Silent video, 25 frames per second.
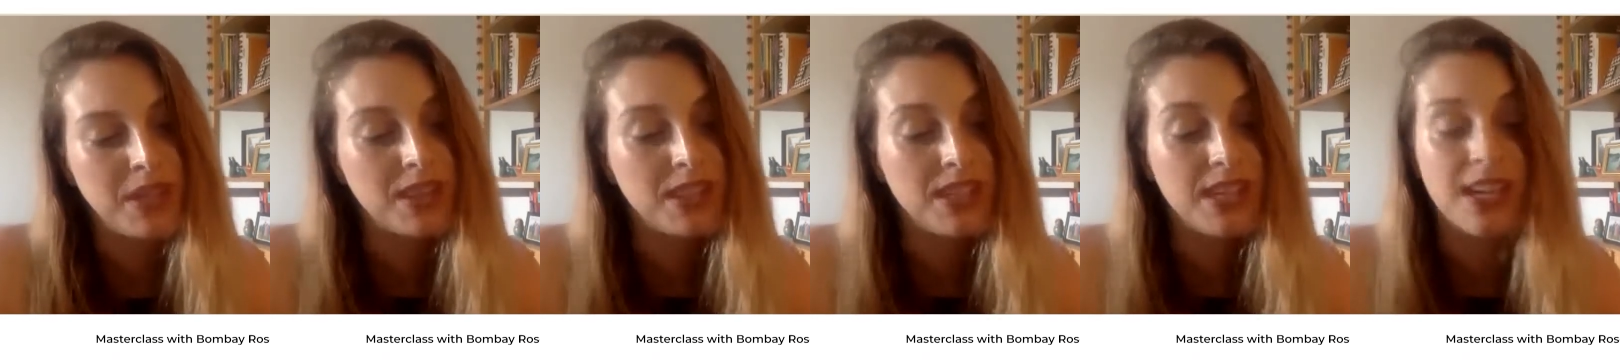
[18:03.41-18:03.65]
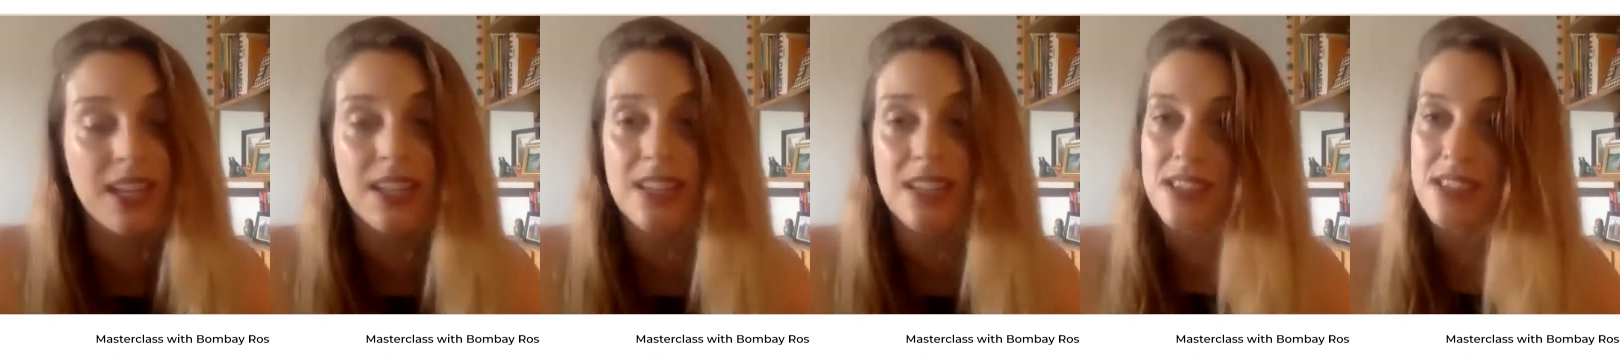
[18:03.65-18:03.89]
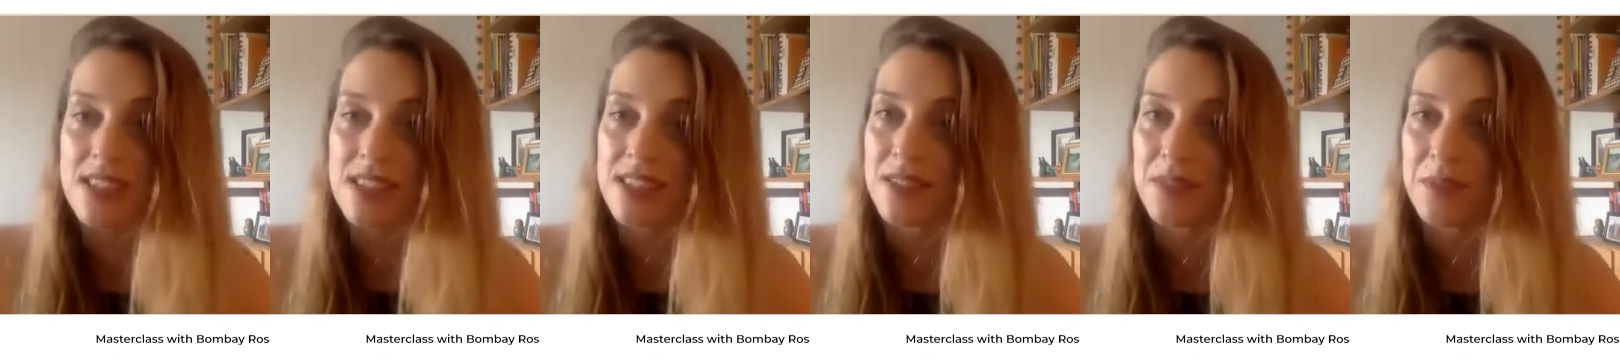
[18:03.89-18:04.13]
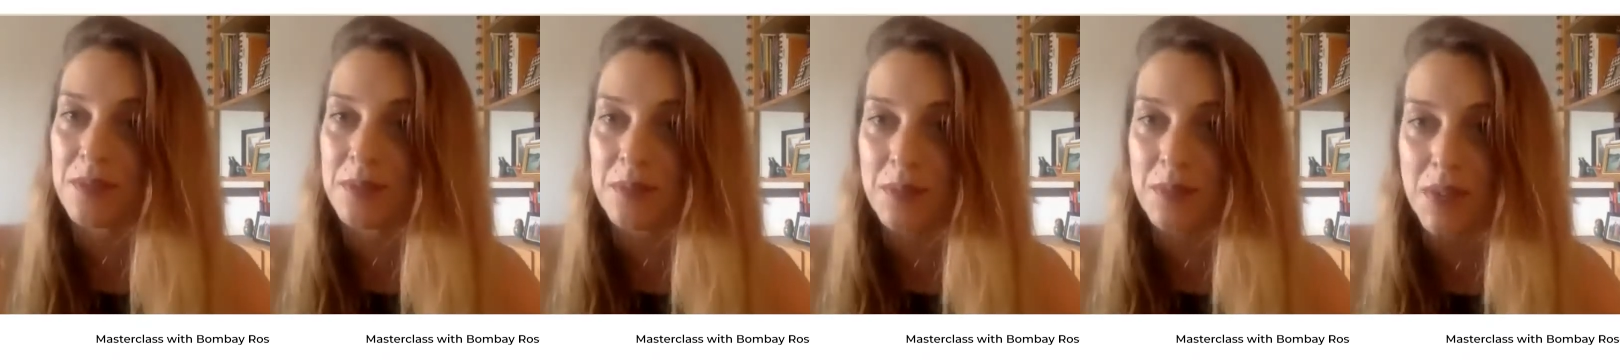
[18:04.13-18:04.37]
in the end
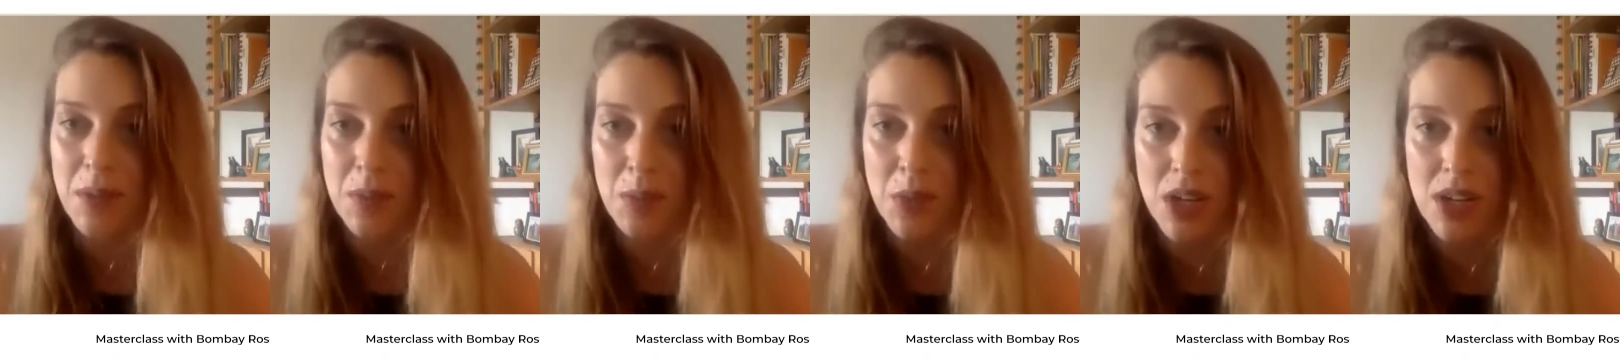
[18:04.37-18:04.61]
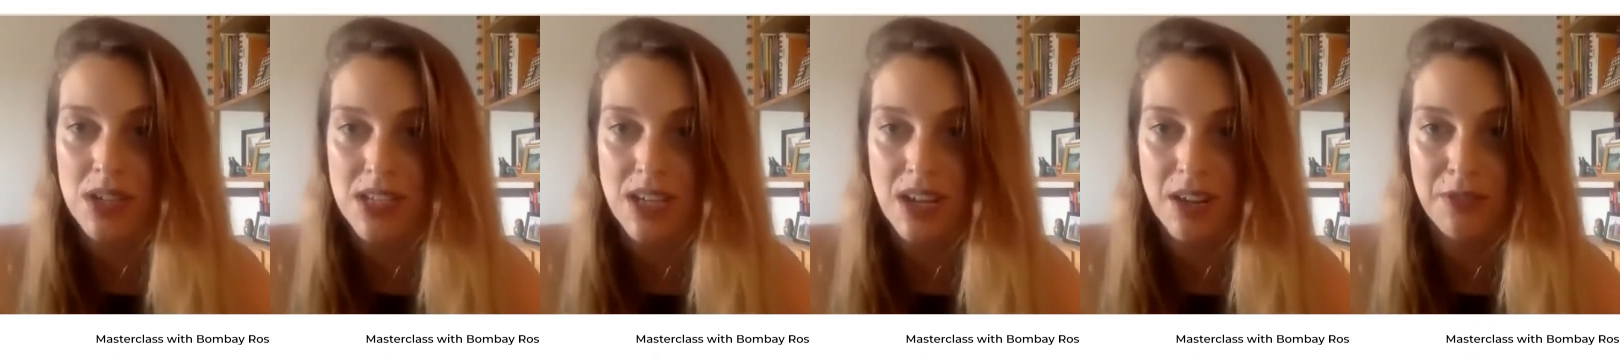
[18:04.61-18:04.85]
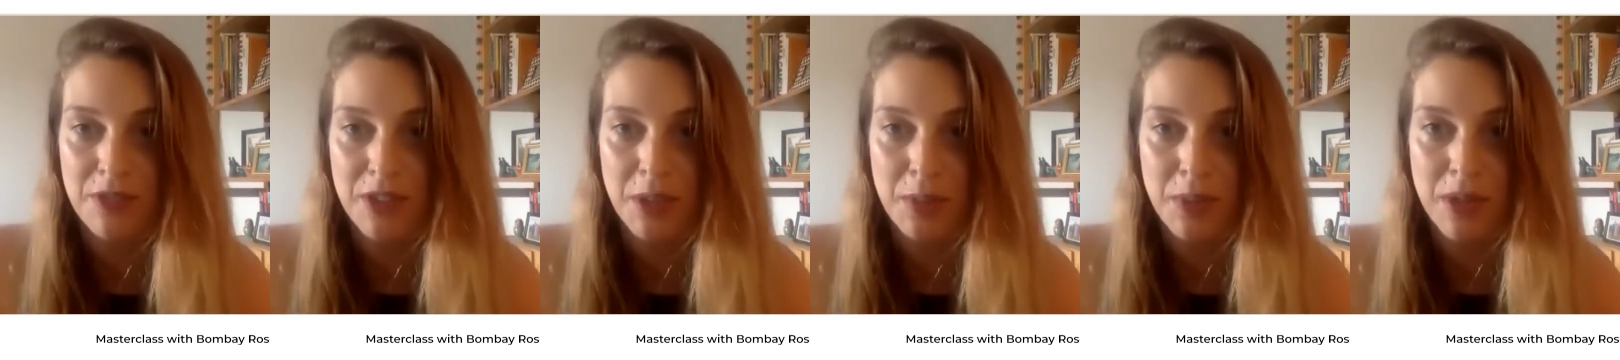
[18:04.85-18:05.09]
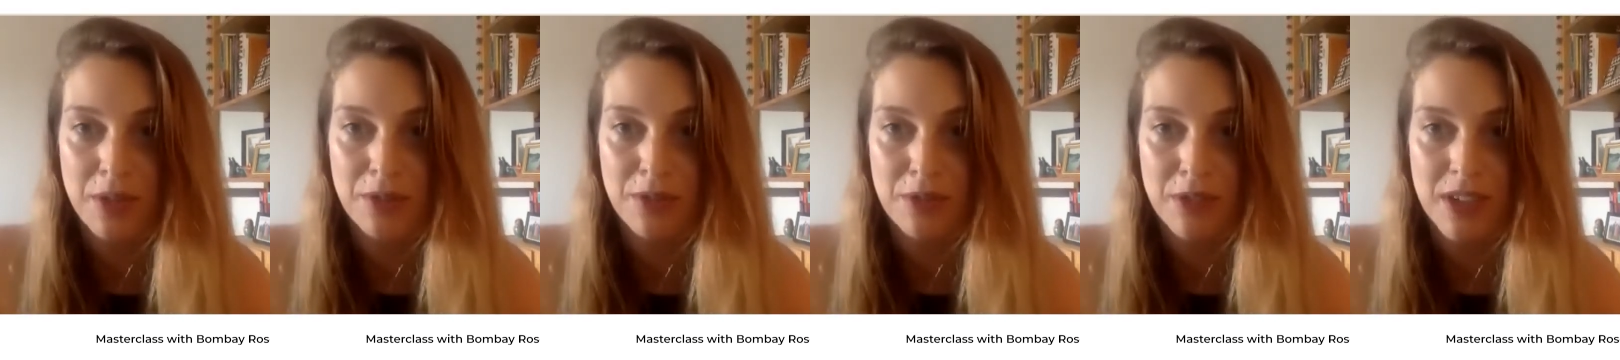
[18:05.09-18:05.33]
it worked out very
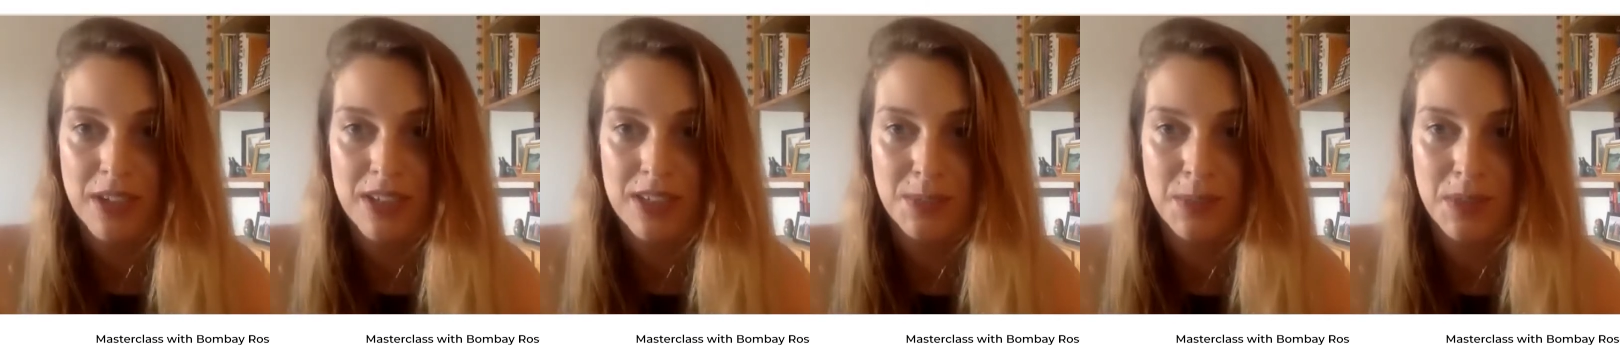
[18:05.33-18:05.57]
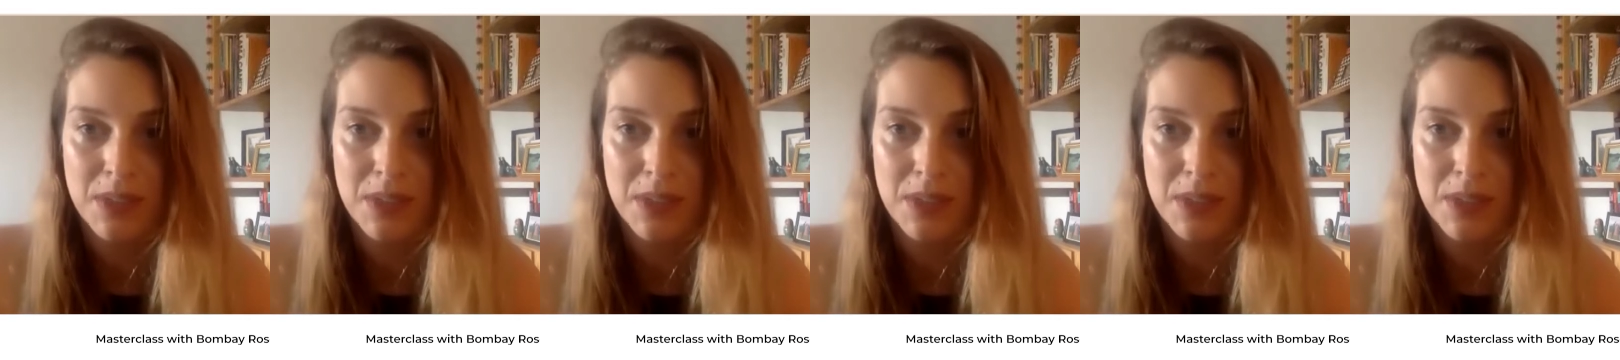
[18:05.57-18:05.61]
well for us,